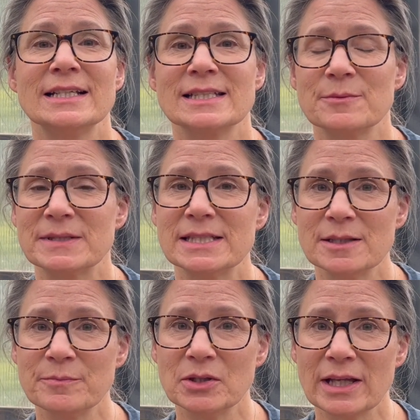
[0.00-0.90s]
some
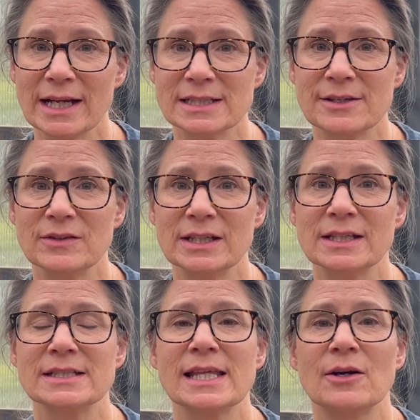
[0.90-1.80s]
simple
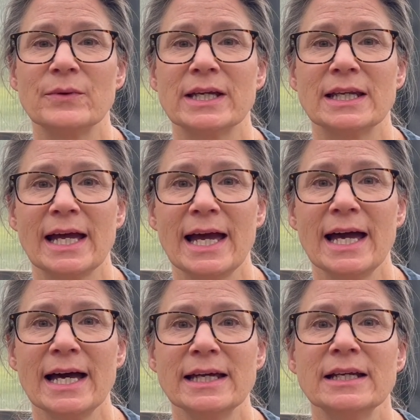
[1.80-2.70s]
activities that we can
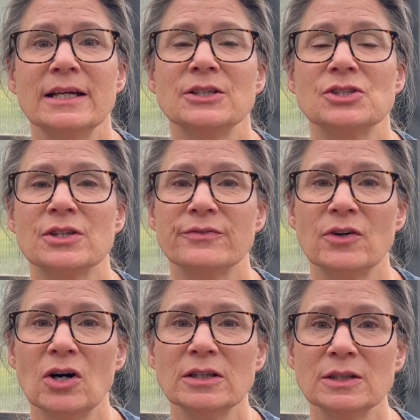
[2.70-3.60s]
add to the
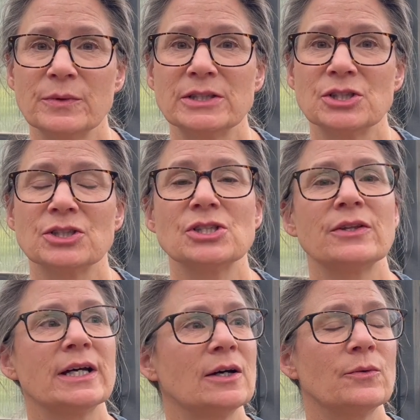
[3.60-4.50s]
fall and winter so
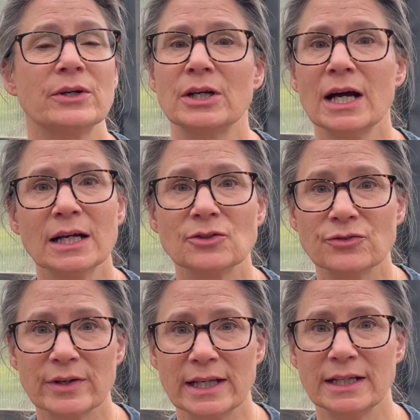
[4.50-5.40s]
that we're not
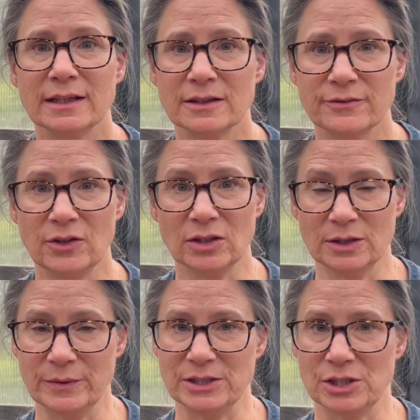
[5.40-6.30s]
dreading the fall
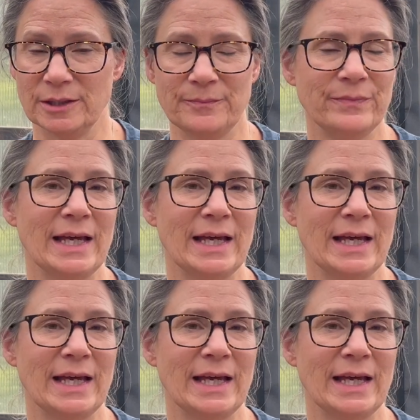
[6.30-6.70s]
and winter.